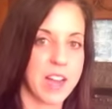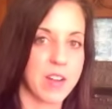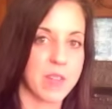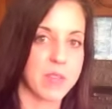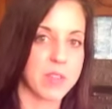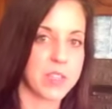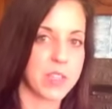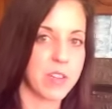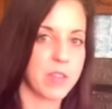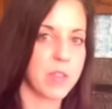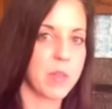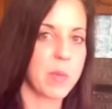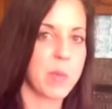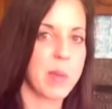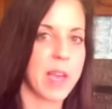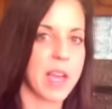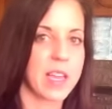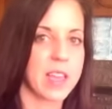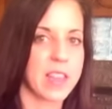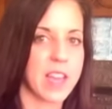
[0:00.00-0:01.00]
out of a duffel
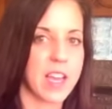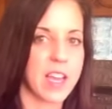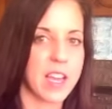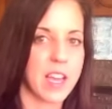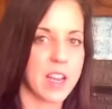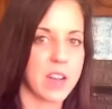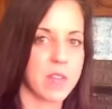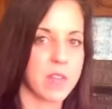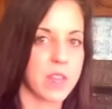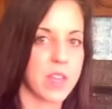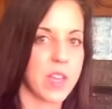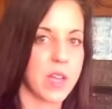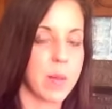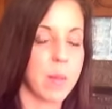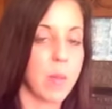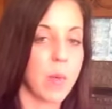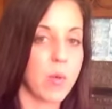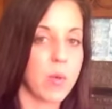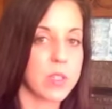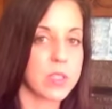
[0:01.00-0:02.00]
bag, that kind of thing.
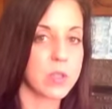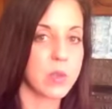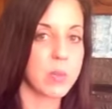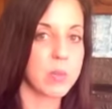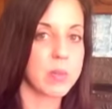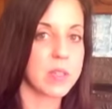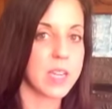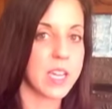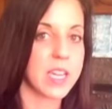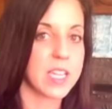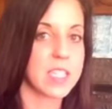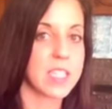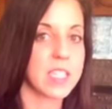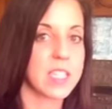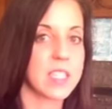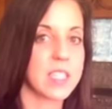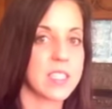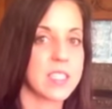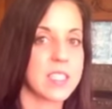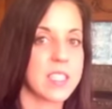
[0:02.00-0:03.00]
I'm always open to
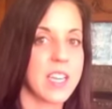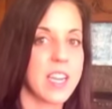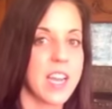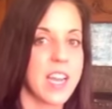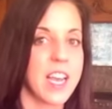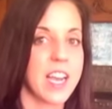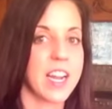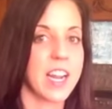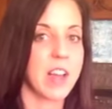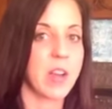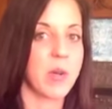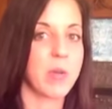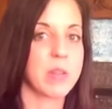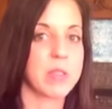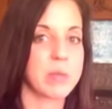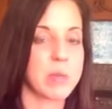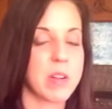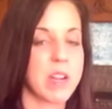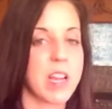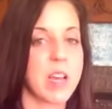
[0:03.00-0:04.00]
ideas, and I
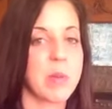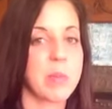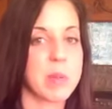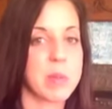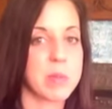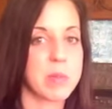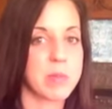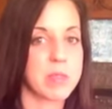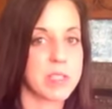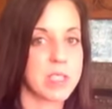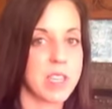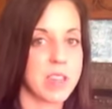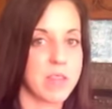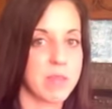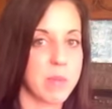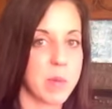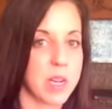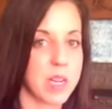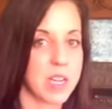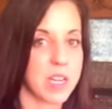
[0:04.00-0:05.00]
always want to help people save
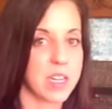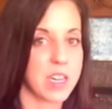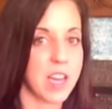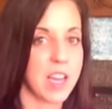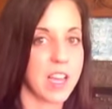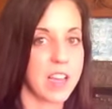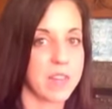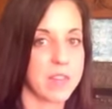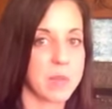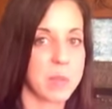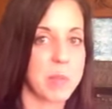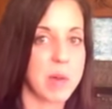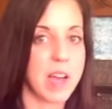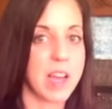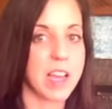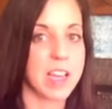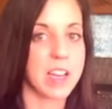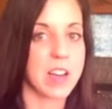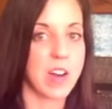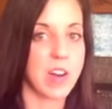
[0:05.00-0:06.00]
money and not have to
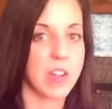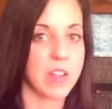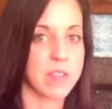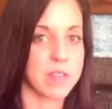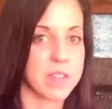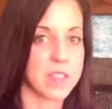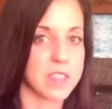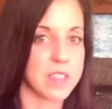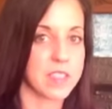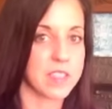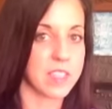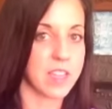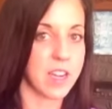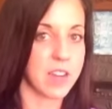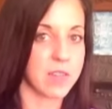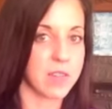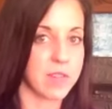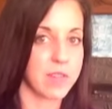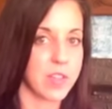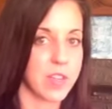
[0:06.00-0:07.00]
buy all of this
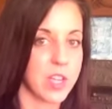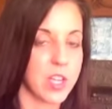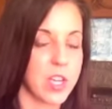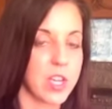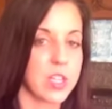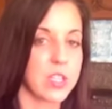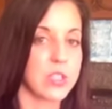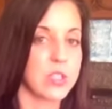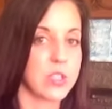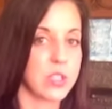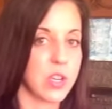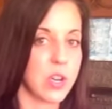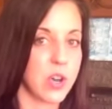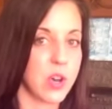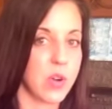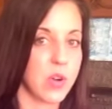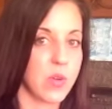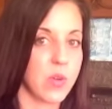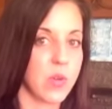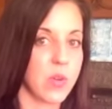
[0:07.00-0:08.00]
stuff.
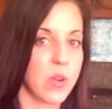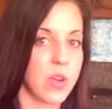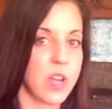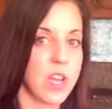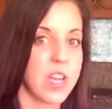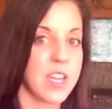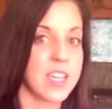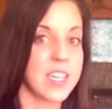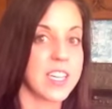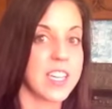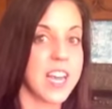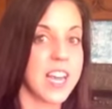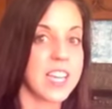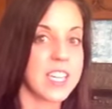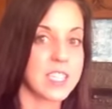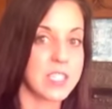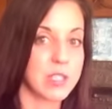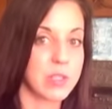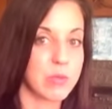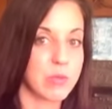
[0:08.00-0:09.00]
So
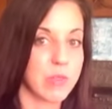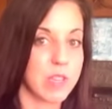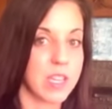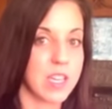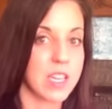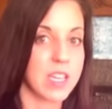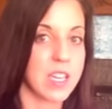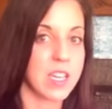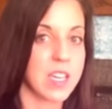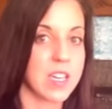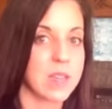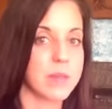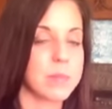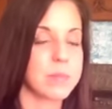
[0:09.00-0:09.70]
next week